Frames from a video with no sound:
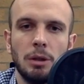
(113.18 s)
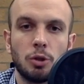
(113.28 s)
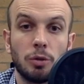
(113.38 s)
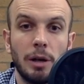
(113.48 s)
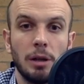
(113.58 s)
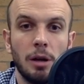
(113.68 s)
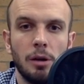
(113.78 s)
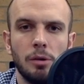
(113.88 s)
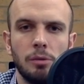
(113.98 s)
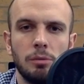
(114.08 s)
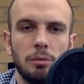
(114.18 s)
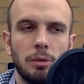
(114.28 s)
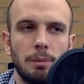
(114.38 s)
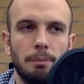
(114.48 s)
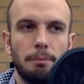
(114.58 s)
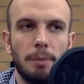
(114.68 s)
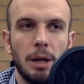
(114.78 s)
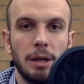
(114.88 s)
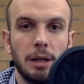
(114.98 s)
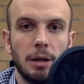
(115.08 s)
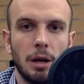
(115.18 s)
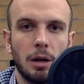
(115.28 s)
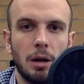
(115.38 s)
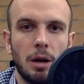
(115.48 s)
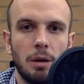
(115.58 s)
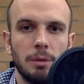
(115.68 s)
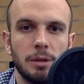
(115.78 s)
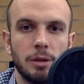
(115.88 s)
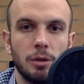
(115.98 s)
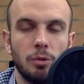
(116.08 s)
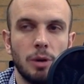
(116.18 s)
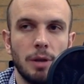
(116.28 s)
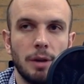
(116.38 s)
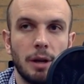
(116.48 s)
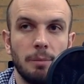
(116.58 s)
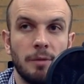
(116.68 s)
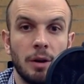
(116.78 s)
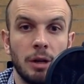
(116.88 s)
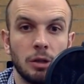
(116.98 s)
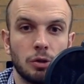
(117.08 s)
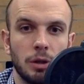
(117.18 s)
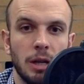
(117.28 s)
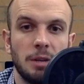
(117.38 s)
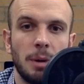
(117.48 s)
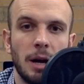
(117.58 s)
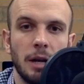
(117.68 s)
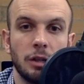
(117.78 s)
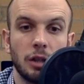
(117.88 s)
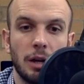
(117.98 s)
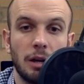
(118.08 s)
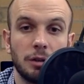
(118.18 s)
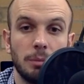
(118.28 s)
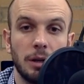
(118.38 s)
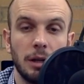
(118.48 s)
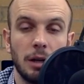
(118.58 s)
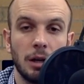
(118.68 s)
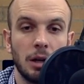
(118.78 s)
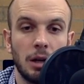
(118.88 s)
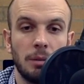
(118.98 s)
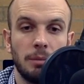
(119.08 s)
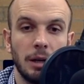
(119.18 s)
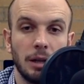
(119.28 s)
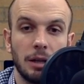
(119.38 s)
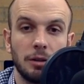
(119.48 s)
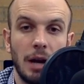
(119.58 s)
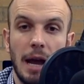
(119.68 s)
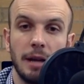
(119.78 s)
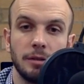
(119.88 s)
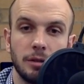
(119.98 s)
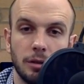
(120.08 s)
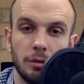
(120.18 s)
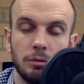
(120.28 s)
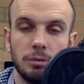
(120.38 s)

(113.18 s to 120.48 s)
Trello, Monday.com is a new one that I'm very intrigued by. Shout out to Monday.com. I like their ads too.